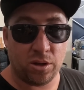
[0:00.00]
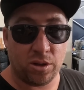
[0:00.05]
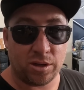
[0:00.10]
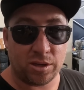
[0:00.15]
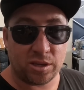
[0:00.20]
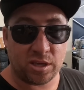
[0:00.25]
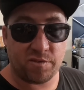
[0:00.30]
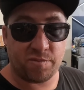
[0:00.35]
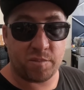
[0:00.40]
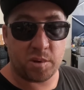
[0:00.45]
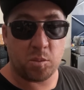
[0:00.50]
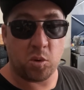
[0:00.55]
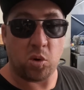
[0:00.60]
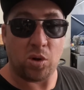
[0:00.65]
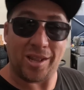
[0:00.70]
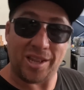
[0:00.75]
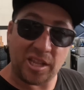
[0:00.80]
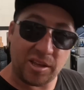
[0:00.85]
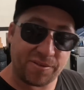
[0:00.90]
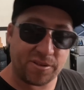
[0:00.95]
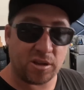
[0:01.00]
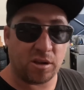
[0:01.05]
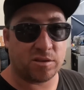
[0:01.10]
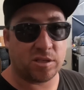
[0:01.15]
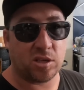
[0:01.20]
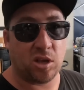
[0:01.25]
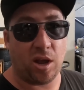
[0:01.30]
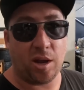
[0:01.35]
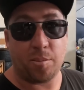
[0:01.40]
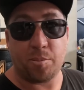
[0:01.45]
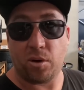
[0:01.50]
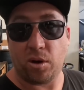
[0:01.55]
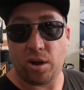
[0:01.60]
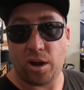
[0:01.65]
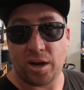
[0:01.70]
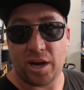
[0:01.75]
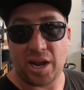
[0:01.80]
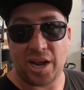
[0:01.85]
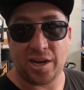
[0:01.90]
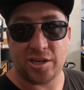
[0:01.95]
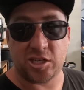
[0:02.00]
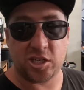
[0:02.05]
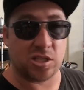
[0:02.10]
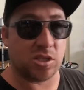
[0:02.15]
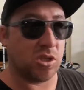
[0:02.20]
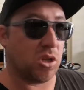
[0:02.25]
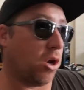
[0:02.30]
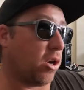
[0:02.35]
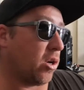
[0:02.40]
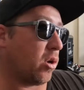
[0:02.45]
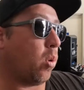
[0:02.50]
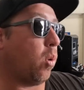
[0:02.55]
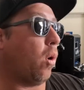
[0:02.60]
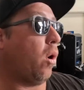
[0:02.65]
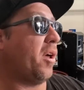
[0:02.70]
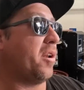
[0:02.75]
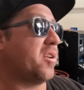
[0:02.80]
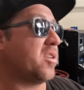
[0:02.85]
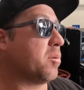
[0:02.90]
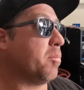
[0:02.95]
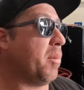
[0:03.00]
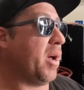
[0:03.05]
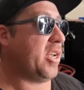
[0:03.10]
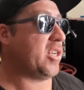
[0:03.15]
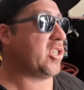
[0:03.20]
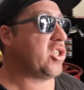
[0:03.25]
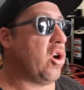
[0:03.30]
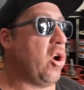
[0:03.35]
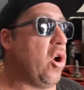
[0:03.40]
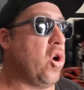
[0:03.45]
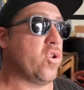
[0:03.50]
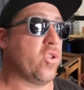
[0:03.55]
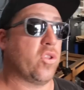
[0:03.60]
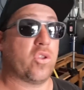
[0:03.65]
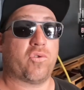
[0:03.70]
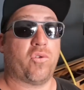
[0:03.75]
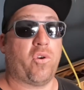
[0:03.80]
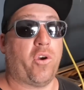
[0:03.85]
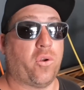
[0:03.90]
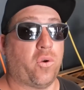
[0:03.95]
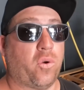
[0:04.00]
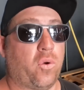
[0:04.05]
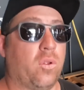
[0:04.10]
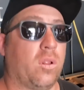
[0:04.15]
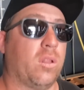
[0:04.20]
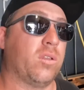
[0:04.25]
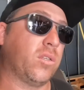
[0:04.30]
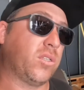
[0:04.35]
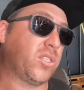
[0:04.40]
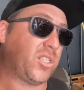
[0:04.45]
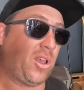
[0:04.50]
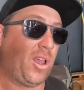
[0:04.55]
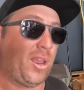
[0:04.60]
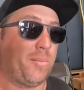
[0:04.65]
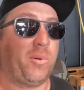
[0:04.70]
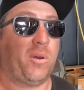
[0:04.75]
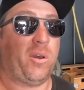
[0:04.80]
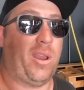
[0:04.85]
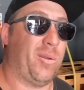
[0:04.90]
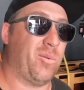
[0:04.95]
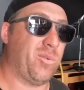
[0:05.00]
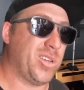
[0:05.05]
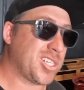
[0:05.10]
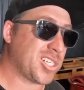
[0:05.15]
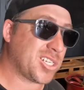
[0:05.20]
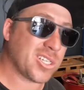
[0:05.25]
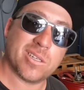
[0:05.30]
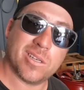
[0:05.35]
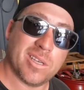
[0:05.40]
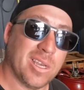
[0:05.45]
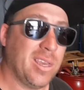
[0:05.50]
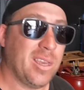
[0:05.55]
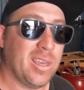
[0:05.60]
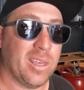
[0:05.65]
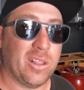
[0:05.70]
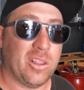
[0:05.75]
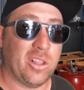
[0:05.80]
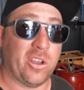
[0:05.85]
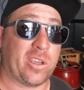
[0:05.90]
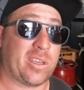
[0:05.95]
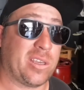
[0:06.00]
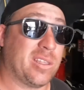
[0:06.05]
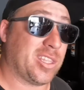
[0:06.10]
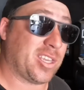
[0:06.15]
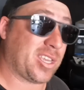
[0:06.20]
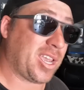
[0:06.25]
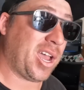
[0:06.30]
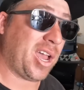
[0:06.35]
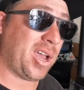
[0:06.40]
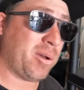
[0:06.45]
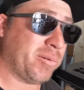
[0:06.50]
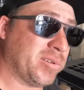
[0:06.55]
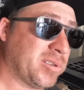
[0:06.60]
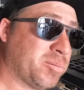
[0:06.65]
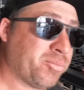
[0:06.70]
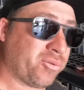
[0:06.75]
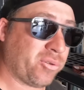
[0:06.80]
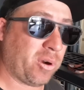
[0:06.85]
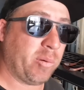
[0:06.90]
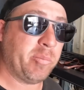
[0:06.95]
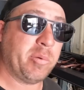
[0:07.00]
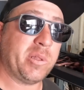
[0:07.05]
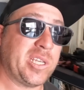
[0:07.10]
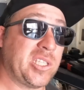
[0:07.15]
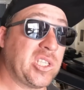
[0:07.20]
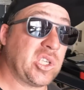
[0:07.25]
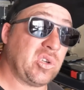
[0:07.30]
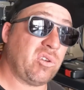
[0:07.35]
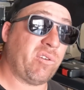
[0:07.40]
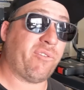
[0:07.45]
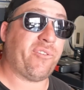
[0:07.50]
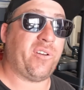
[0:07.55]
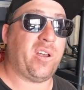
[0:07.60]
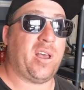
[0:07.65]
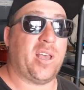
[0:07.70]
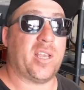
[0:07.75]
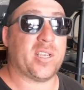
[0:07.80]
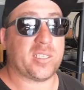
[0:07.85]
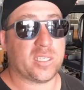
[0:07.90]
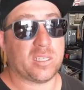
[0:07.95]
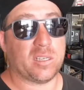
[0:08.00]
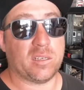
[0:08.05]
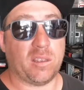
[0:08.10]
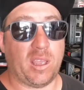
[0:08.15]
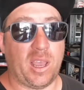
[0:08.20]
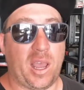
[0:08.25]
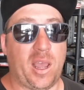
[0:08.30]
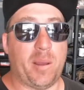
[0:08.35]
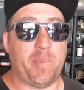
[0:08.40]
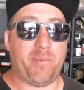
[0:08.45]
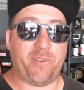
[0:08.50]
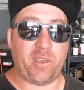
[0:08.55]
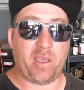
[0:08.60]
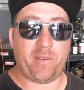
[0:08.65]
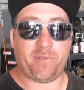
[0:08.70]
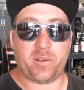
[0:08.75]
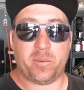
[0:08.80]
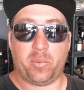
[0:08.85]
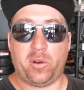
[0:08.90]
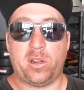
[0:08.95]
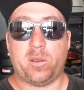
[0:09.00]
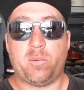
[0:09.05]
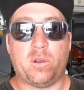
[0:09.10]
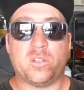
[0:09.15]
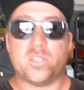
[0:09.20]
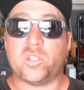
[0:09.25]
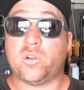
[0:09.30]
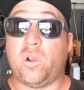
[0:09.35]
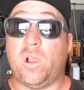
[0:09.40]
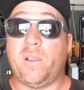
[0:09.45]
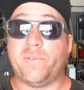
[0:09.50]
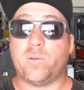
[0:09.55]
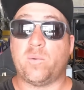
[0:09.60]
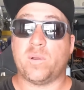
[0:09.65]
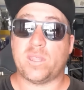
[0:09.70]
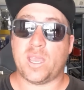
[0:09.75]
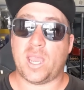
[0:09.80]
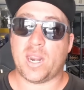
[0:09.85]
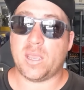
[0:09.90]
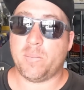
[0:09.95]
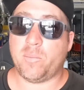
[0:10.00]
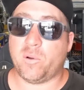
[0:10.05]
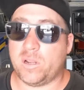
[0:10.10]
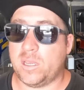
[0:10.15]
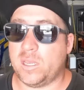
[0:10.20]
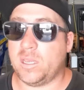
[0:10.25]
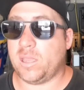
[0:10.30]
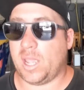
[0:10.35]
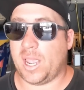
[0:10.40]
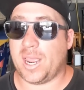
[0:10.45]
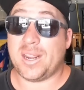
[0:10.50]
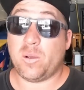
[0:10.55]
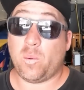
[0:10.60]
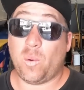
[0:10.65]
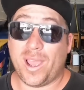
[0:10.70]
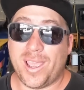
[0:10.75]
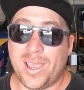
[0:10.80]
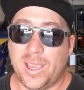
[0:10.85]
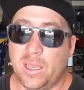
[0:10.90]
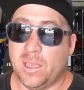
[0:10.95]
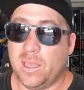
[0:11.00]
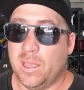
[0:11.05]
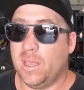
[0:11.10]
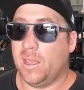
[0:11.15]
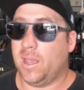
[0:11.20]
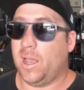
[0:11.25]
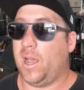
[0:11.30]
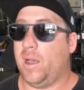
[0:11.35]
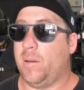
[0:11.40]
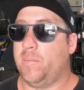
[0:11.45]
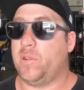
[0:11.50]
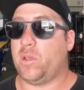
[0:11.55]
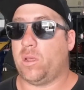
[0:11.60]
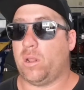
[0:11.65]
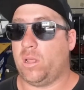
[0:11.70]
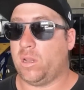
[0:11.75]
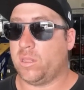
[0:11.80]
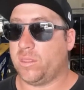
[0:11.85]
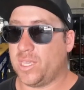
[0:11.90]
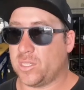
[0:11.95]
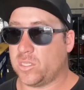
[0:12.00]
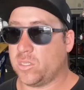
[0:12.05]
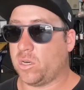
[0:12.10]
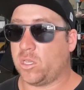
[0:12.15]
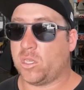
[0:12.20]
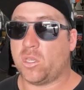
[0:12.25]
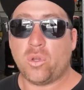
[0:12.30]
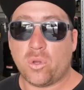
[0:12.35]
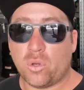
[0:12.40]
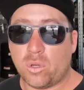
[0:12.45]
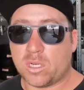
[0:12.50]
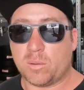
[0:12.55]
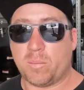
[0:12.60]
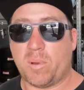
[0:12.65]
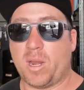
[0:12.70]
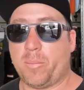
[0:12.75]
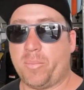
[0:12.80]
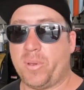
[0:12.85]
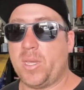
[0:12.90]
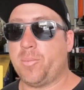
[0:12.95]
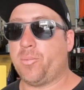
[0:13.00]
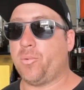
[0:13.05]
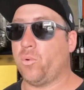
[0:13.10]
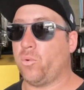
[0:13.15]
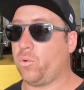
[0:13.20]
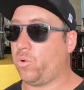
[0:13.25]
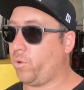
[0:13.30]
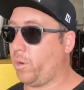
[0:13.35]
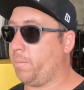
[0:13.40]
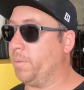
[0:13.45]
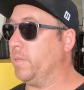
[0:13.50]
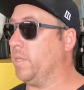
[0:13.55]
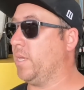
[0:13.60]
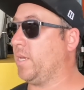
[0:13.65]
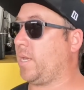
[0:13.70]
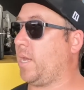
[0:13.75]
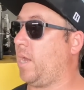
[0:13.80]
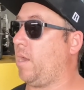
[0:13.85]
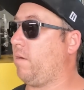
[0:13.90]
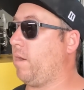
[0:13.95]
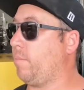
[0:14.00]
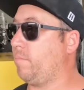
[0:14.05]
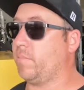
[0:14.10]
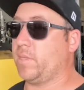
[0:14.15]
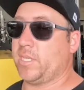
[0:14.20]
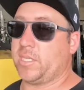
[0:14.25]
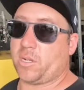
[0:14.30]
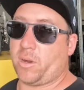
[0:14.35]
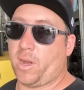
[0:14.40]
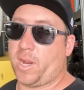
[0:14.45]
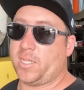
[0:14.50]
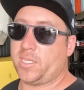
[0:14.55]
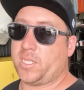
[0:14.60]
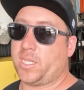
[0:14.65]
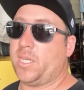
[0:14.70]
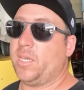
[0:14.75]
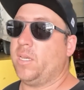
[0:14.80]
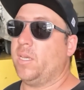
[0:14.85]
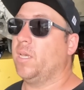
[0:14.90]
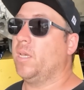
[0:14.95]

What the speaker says: give me more lift off side bite and just not quite as much on throttle side bite, which look, the car was probably too fast for everybody who I was driving with anybody anyway. There's not a huge amount of people gripping their car up this crazy.